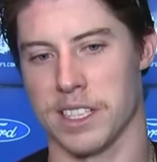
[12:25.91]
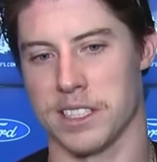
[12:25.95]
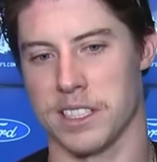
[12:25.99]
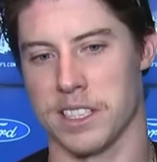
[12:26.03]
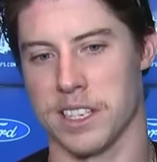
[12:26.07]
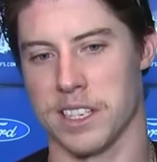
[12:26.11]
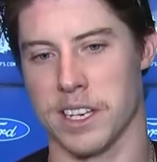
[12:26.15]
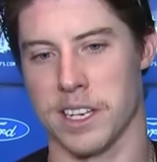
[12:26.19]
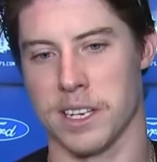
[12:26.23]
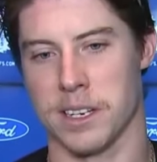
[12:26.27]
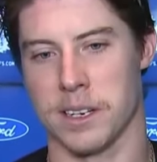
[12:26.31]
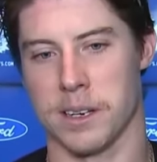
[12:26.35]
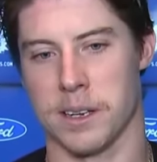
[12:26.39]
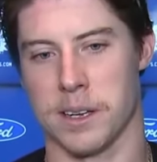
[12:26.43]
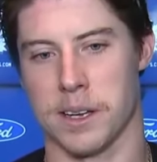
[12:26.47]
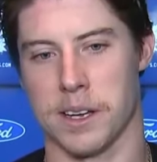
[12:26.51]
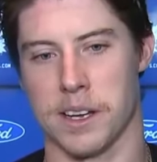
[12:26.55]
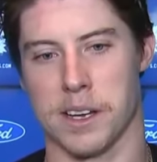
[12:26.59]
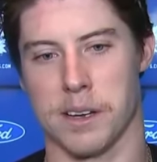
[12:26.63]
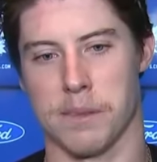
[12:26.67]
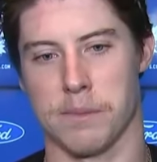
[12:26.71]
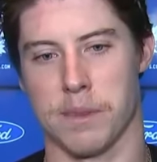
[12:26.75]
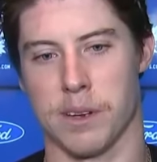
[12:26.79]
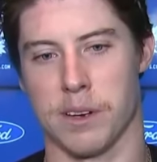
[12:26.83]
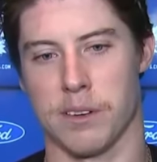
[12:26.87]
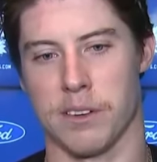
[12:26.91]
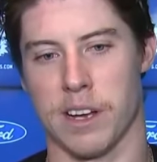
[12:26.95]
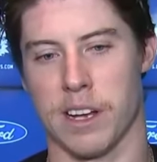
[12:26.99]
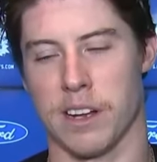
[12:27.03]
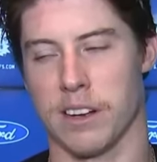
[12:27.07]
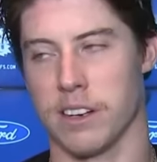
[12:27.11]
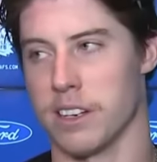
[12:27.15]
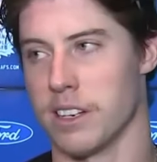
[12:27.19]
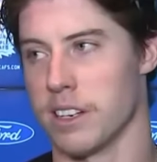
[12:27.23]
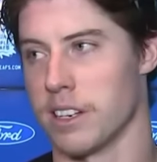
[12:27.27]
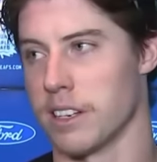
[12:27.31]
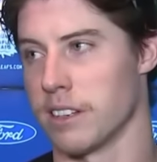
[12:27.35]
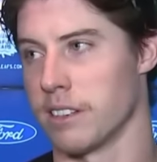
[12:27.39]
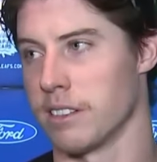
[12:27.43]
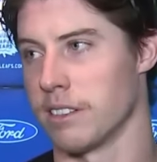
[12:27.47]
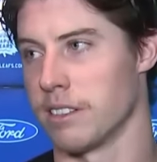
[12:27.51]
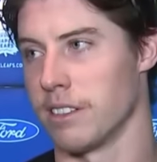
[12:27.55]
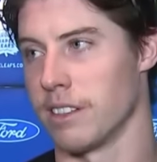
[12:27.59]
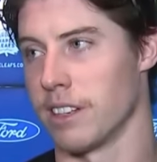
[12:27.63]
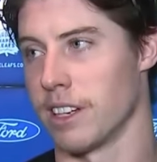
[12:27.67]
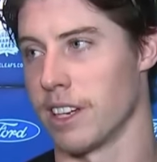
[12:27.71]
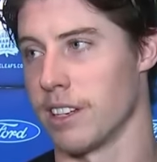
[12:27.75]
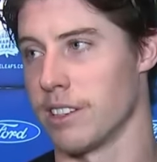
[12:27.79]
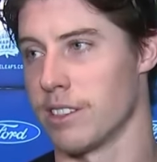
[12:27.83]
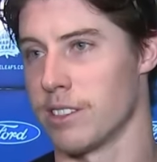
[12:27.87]
see it, be around it, and
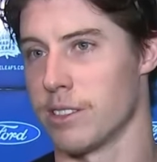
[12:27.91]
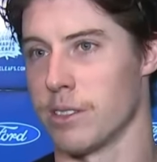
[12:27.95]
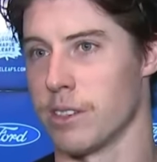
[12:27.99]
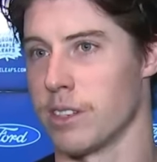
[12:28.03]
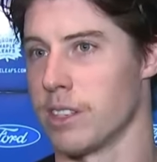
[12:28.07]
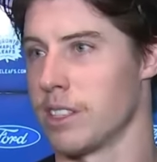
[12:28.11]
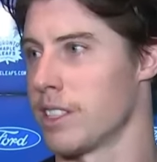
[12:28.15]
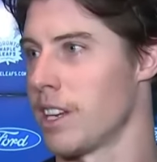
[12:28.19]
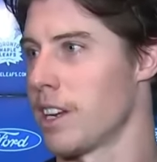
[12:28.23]
get used to it.